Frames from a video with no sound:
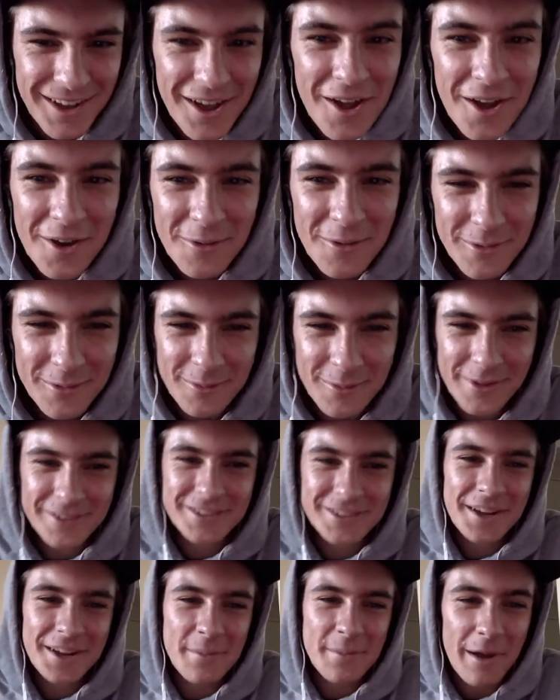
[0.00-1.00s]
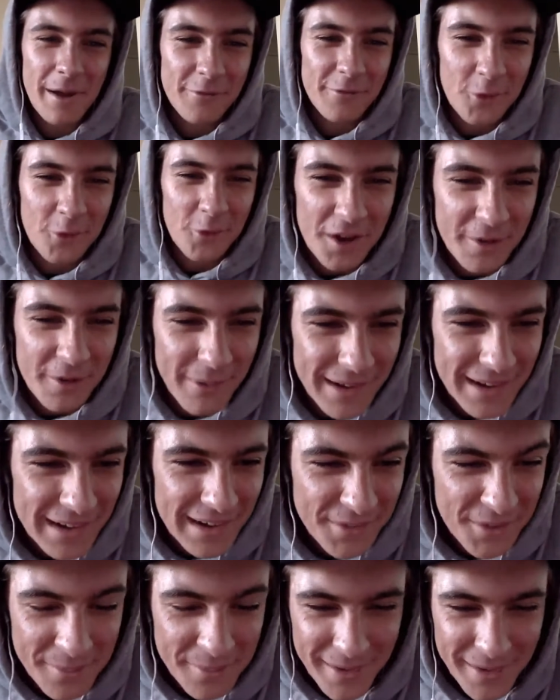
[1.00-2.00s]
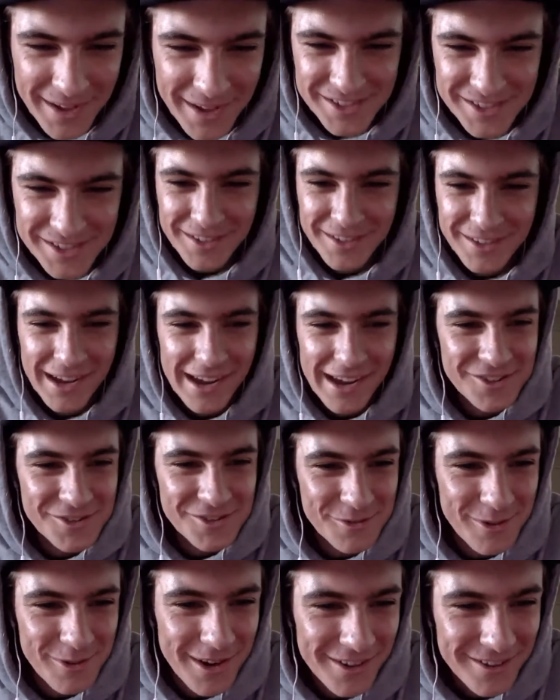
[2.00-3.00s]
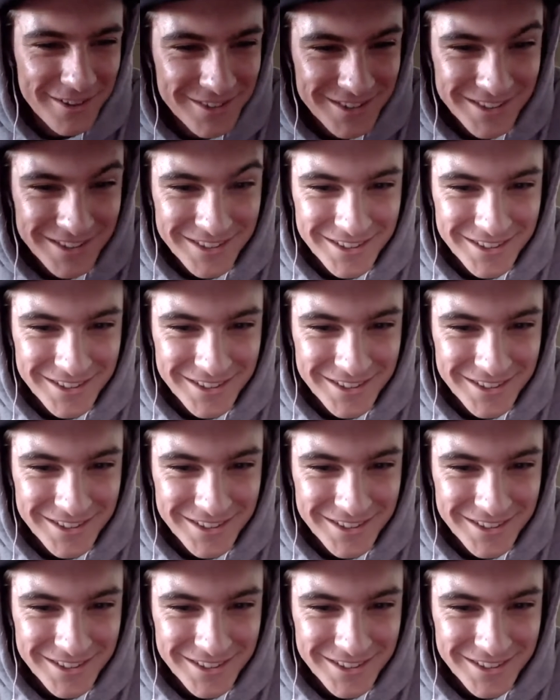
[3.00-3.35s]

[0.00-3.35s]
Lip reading: Oh, we're talking about Florida. We didn't even mention Andrew Reynolds.